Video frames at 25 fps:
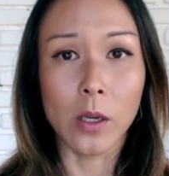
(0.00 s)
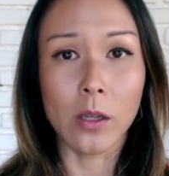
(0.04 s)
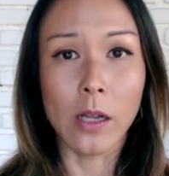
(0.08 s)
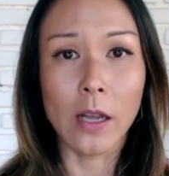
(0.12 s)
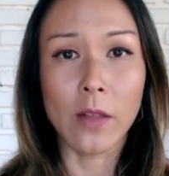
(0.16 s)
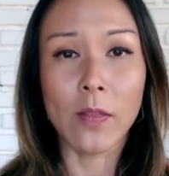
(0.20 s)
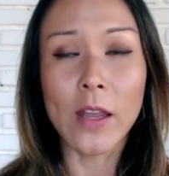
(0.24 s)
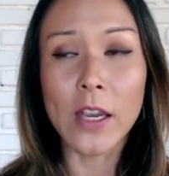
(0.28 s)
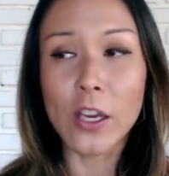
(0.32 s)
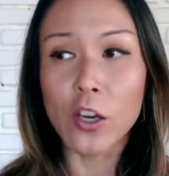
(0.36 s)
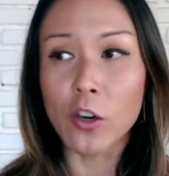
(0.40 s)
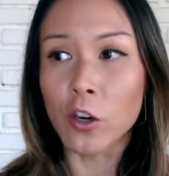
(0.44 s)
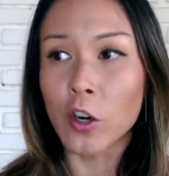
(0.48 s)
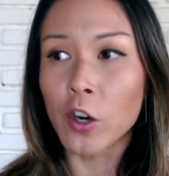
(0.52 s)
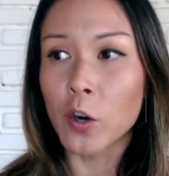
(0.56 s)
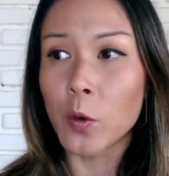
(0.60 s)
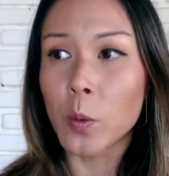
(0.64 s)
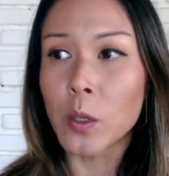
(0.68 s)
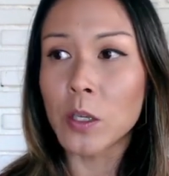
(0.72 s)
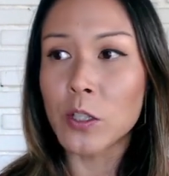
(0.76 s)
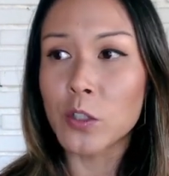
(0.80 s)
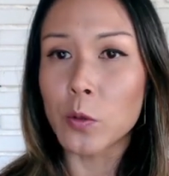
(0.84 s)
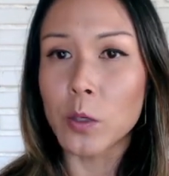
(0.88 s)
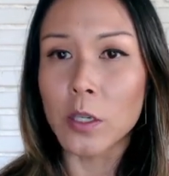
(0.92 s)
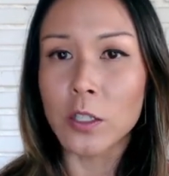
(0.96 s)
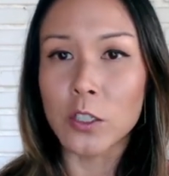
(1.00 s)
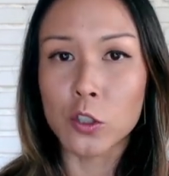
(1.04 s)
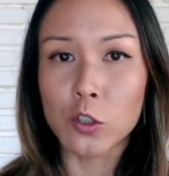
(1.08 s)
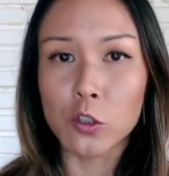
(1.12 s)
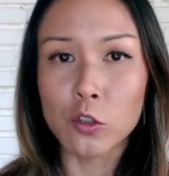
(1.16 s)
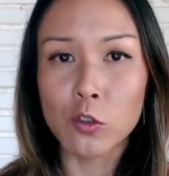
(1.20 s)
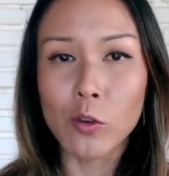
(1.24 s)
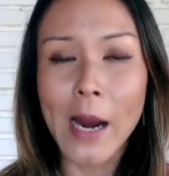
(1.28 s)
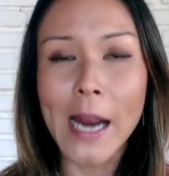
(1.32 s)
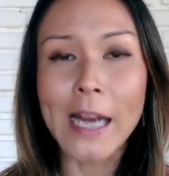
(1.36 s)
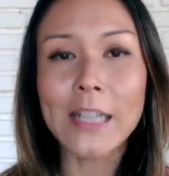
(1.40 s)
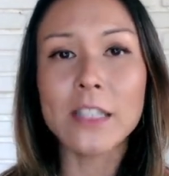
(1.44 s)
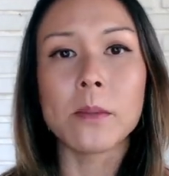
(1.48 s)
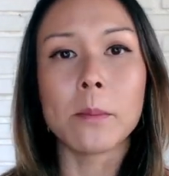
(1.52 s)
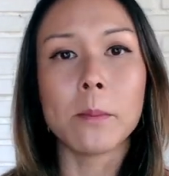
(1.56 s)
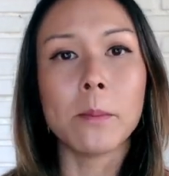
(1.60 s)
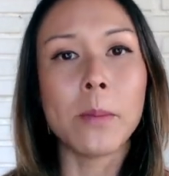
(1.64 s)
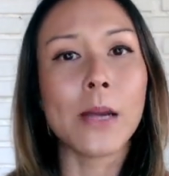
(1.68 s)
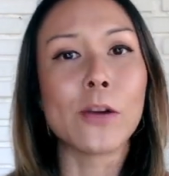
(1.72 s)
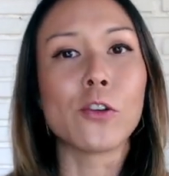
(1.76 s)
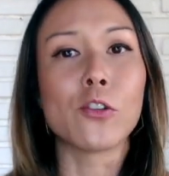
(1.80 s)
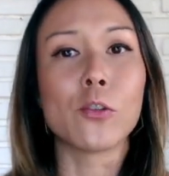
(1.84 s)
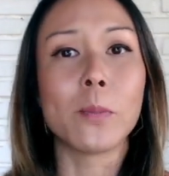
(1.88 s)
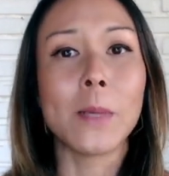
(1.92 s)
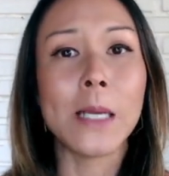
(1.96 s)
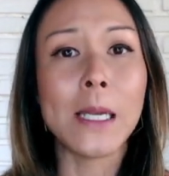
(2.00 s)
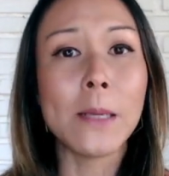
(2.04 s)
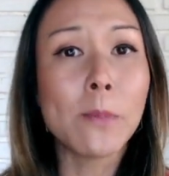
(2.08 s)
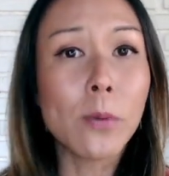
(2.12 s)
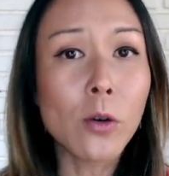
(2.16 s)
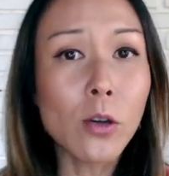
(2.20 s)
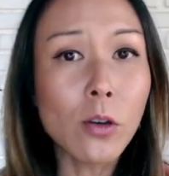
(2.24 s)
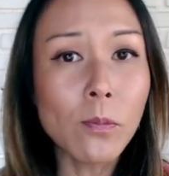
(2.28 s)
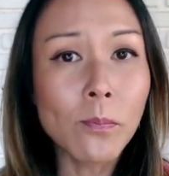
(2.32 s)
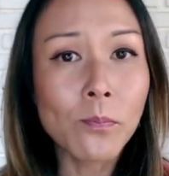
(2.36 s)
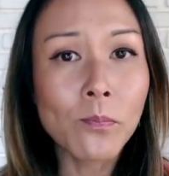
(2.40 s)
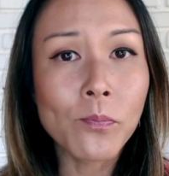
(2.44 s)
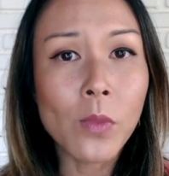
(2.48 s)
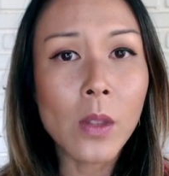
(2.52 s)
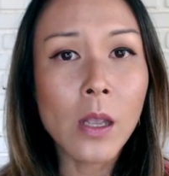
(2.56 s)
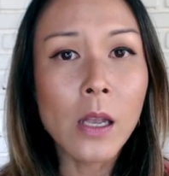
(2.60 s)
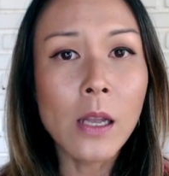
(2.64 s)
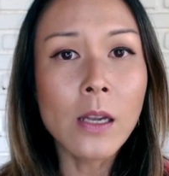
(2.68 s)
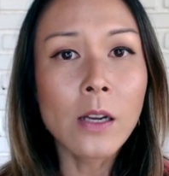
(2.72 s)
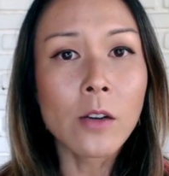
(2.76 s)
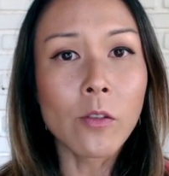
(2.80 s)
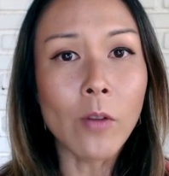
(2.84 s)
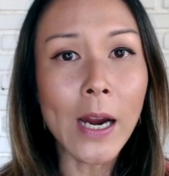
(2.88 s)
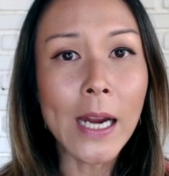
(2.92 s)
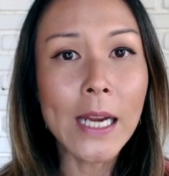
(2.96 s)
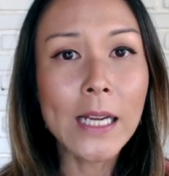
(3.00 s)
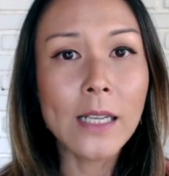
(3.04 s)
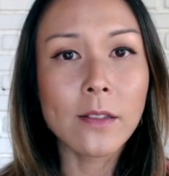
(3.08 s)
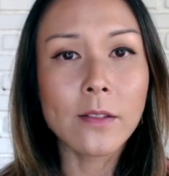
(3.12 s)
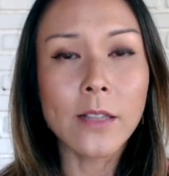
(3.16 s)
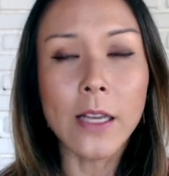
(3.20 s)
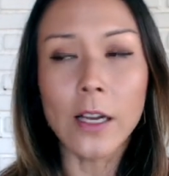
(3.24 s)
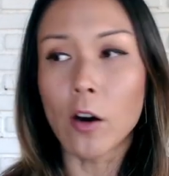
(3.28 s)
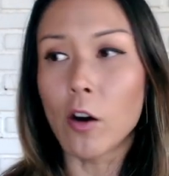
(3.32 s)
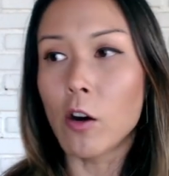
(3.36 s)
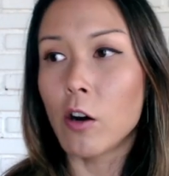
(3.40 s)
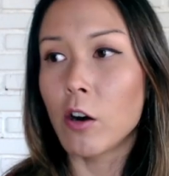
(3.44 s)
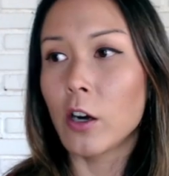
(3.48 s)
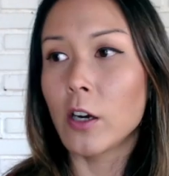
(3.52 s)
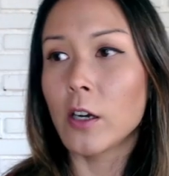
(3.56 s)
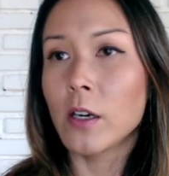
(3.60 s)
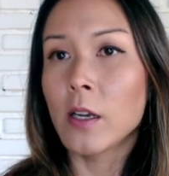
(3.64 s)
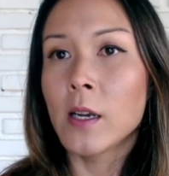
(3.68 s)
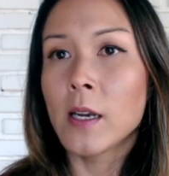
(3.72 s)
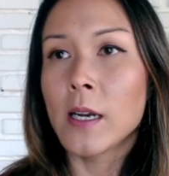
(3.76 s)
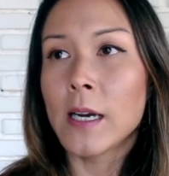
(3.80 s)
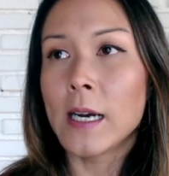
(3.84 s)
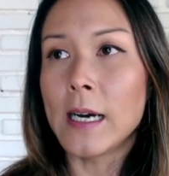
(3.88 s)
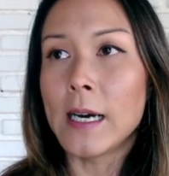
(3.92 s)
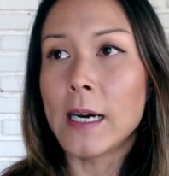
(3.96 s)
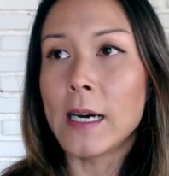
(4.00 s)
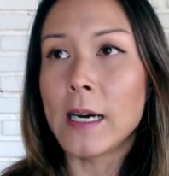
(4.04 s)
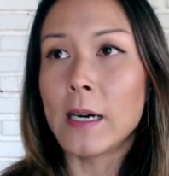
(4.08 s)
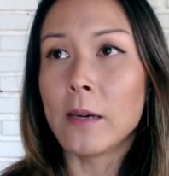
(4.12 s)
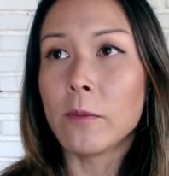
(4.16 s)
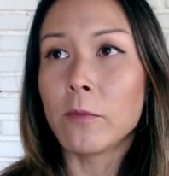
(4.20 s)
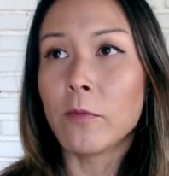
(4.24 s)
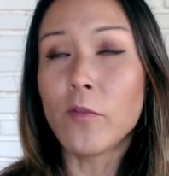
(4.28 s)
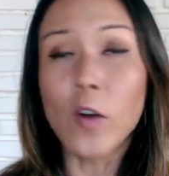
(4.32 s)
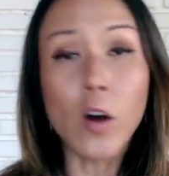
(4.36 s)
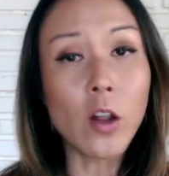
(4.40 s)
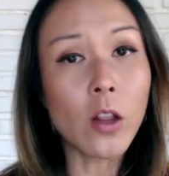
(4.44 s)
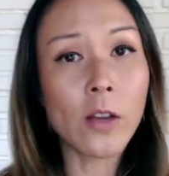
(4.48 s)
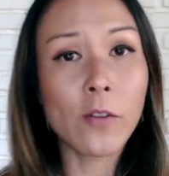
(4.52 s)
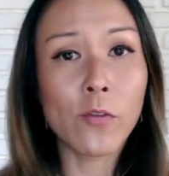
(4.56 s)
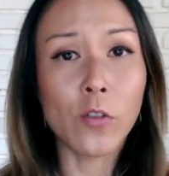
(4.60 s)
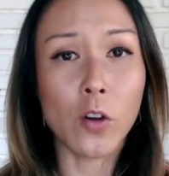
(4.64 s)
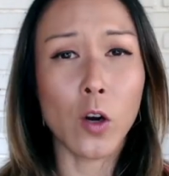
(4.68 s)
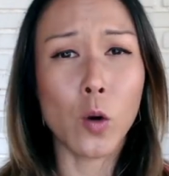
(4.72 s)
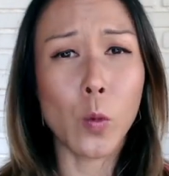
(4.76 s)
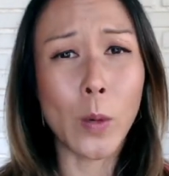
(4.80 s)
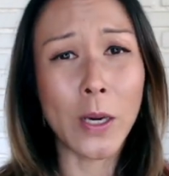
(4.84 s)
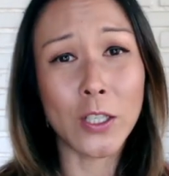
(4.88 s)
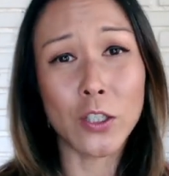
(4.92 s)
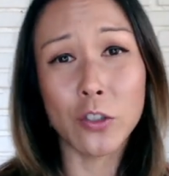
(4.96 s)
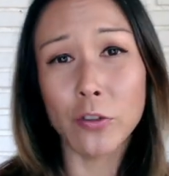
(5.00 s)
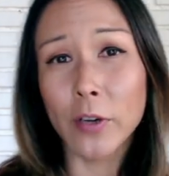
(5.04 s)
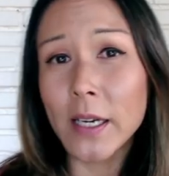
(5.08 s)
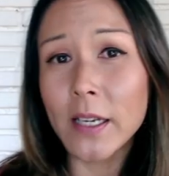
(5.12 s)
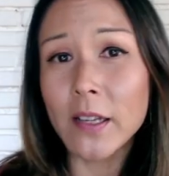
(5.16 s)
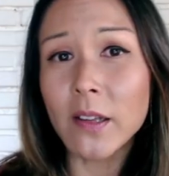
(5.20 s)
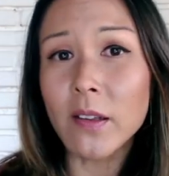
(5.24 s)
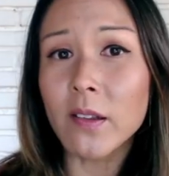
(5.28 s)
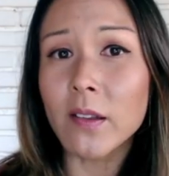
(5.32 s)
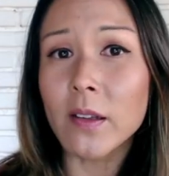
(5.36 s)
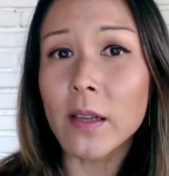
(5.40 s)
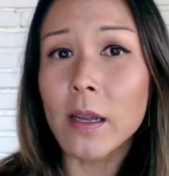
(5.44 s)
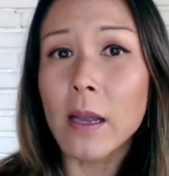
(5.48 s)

I think you're going to attract better people, right? That aren't uh, falling for quick tricks.